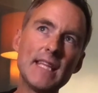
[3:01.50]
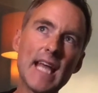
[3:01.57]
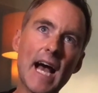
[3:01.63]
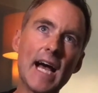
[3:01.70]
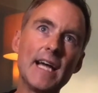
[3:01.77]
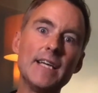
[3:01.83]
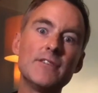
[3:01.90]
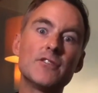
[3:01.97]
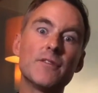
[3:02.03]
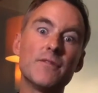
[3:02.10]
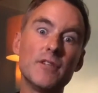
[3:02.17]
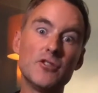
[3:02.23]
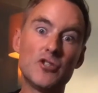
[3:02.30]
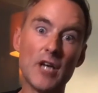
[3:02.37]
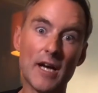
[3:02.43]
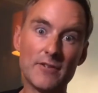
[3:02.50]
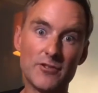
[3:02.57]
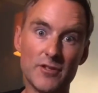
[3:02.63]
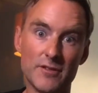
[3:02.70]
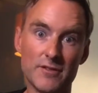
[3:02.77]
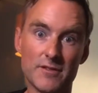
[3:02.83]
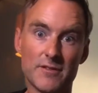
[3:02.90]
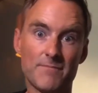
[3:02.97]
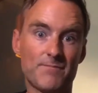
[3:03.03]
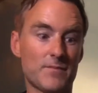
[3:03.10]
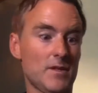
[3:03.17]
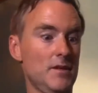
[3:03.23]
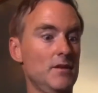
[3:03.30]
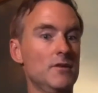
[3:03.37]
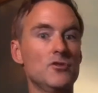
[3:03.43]
the age of the judges,
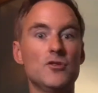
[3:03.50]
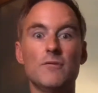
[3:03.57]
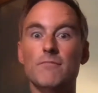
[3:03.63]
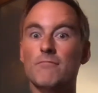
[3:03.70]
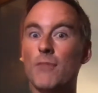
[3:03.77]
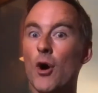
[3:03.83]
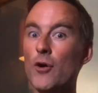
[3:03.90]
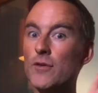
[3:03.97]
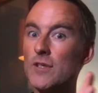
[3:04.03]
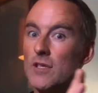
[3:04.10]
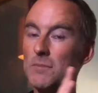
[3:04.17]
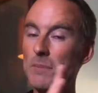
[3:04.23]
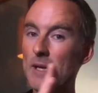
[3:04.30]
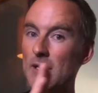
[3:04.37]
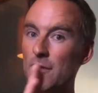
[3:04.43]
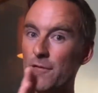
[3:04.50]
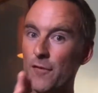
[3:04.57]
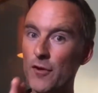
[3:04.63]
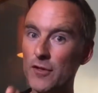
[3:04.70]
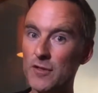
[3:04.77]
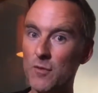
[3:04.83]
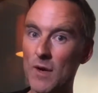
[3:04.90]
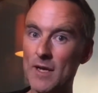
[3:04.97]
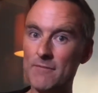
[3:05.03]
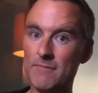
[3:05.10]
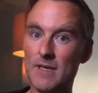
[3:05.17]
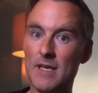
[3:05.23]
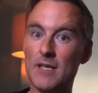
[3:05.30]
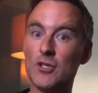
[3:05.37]
Moses being the first one,